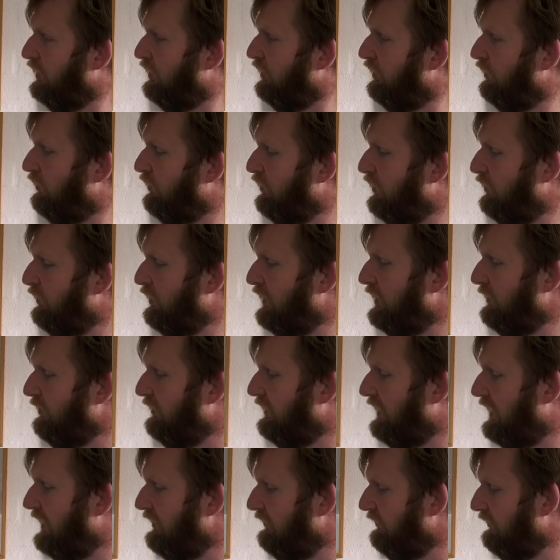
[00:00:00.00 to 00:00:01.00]
When people
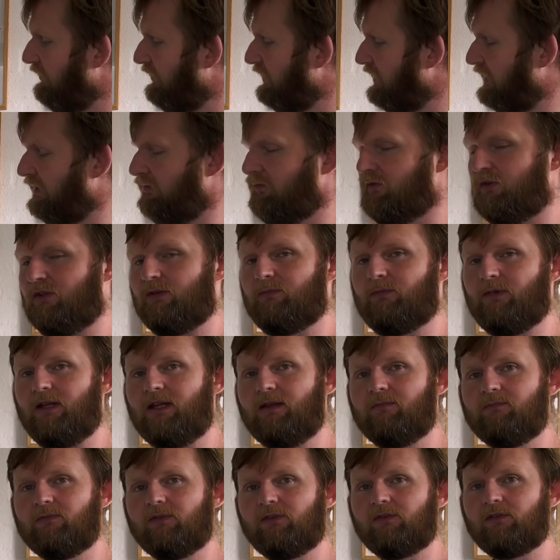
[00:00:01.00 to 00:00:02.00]
have given them
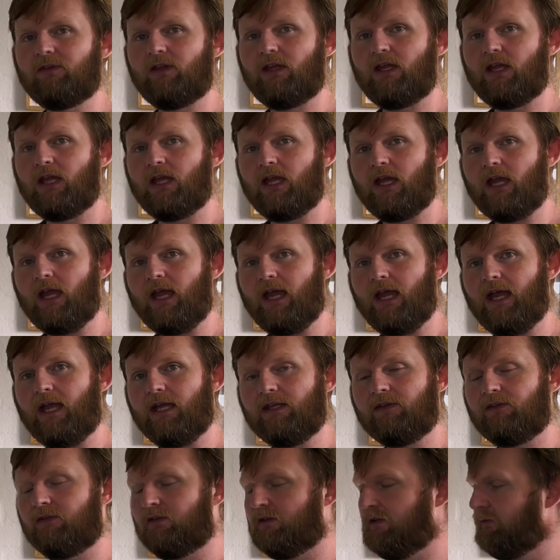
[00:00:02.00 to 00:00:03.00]
names,
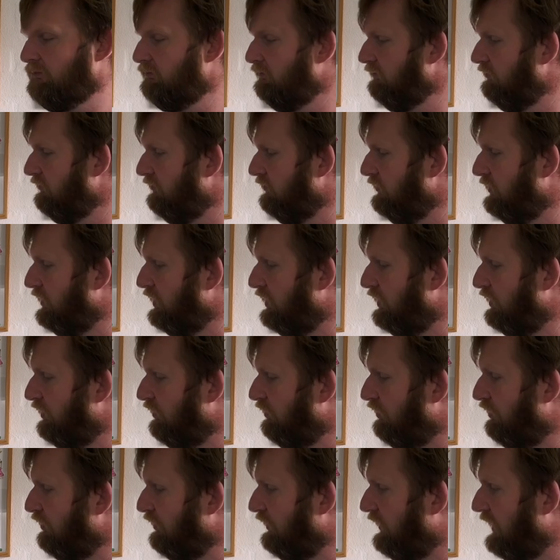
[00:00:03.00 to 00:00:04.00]
ask them
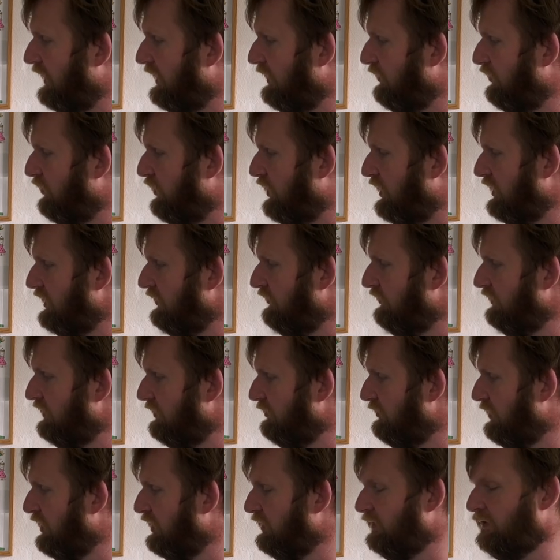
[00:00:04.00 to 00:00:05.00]
to take one of the
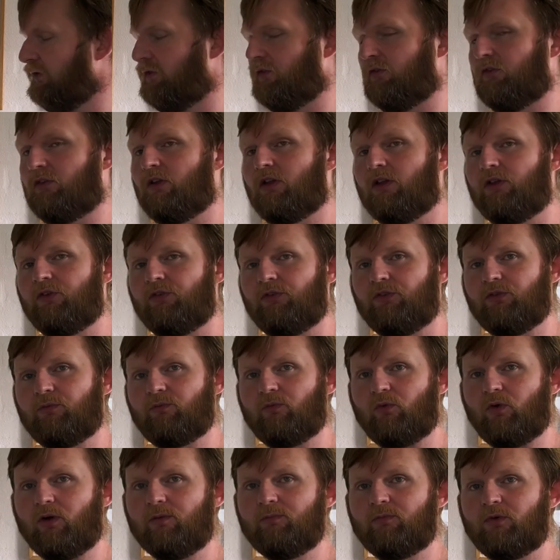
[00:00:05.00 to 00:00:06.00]
monsters, the
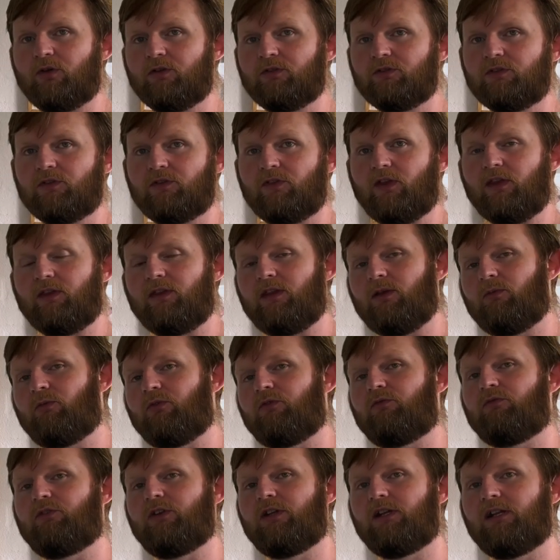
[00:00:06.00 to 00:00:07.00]
one monster that they
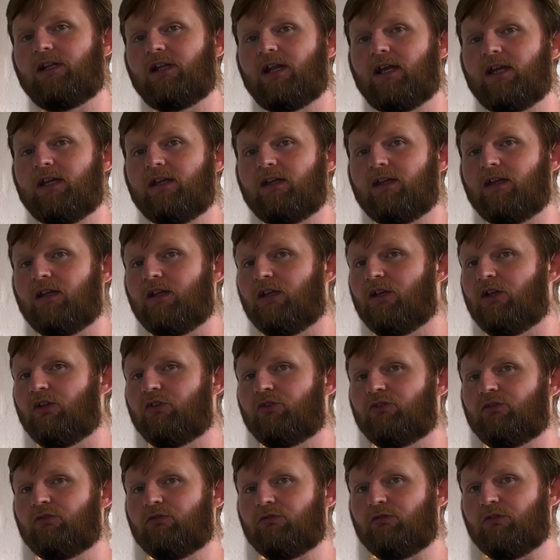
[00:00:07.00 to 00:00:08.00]
would really like
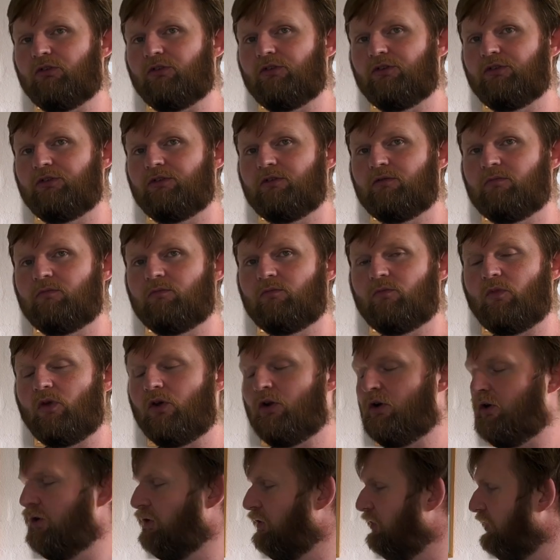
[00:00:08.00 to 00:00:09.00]
to learn
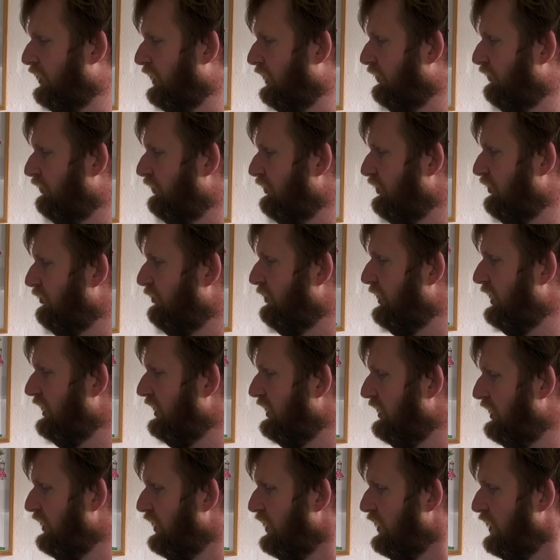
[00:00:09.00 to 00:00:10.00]
or get to know
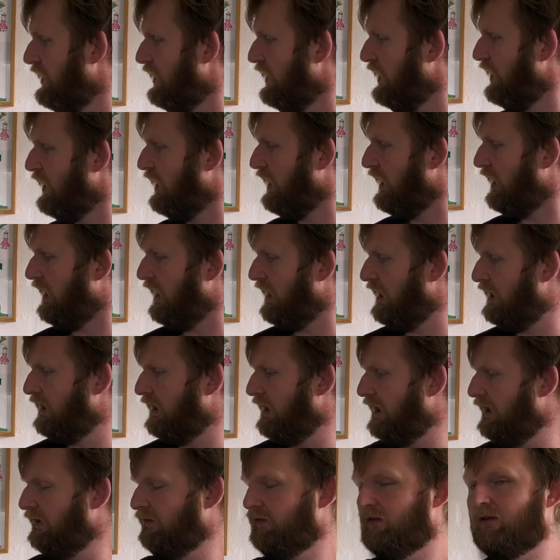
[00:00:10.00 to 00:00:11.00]
better, and
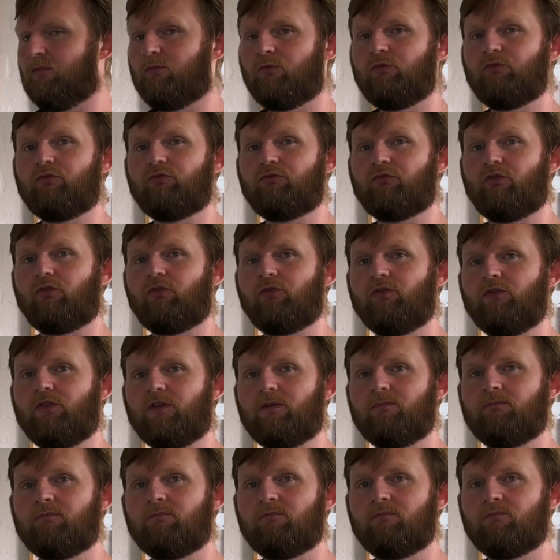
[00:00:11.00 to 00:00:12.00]
ask them to draw
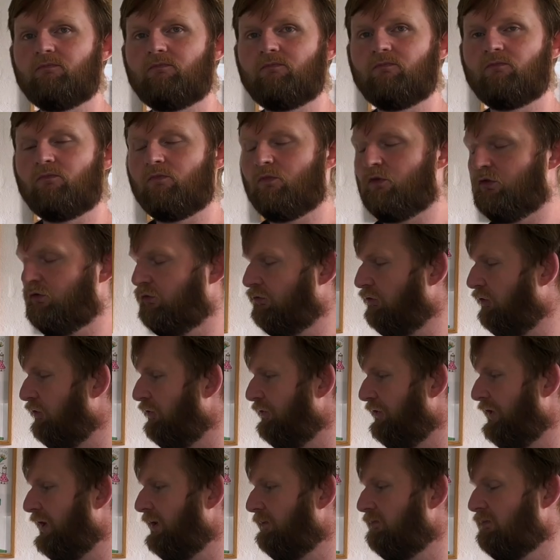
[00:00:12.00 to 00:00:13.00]

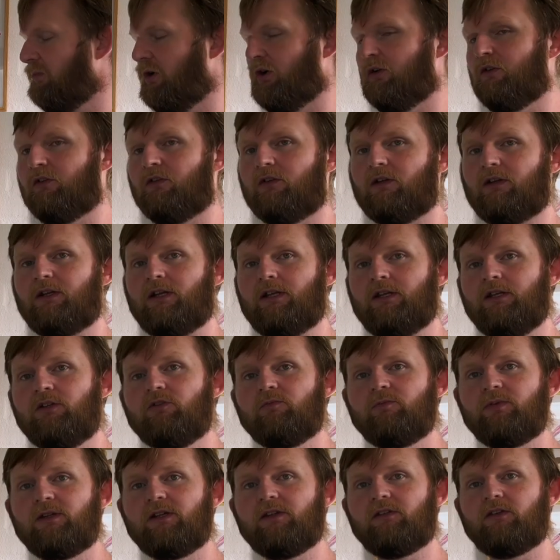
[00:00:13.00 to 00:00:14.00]
that monster on a new
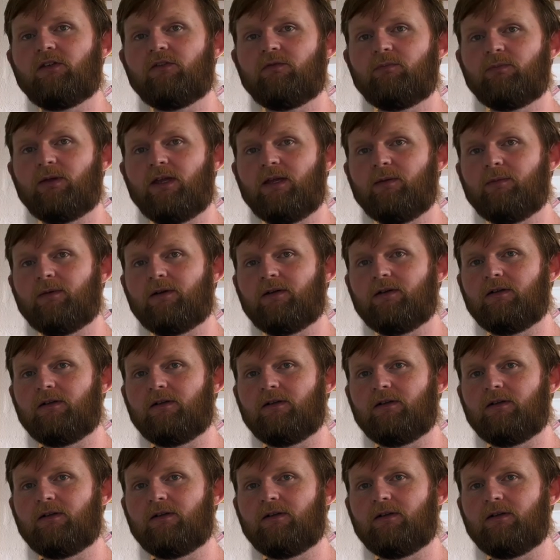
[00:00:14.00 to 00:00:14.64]
piece of paper,